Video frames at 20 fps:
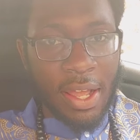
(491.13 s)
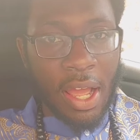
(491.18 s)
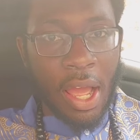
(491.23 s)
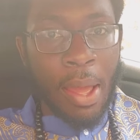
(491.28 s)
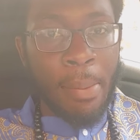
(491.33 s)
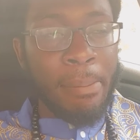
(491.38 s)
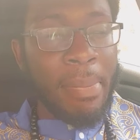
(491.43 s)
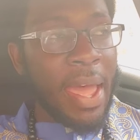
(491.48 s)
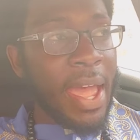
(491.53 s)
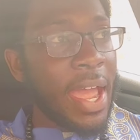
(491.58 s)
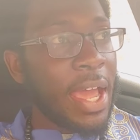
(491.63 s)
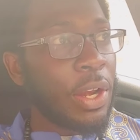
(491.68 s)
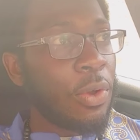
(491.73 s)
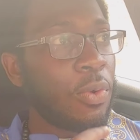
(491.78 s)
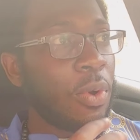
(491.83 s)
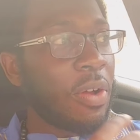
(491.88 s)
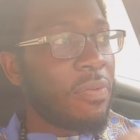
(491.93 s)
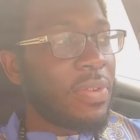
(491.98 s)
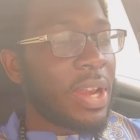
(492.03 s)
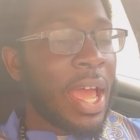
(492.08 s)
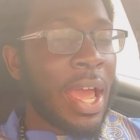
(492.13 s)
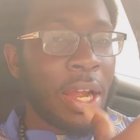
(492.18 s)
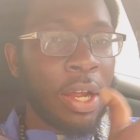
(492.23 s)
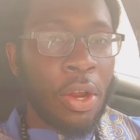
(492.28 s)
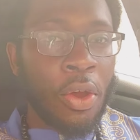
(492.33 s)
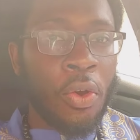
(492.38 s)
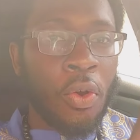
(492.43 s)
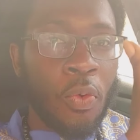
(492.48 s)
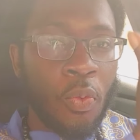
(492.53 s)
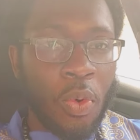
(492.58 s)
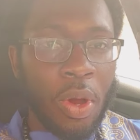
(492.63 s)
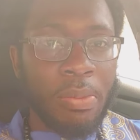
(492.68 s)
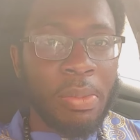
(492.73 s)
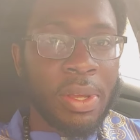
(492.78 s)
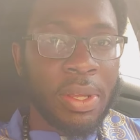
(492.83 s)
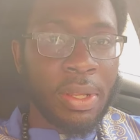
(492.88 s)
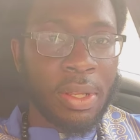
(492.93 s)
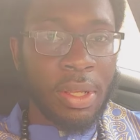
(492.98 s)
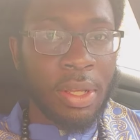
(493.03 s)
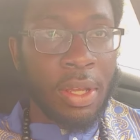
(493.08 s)
A man who have not known
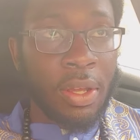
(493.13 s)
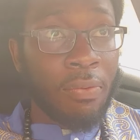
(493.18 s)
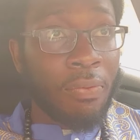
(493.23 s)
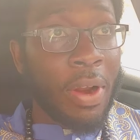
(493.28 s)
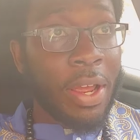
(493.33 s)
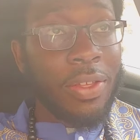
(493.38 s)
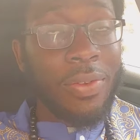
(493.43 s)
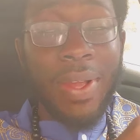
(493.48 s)
woman, right?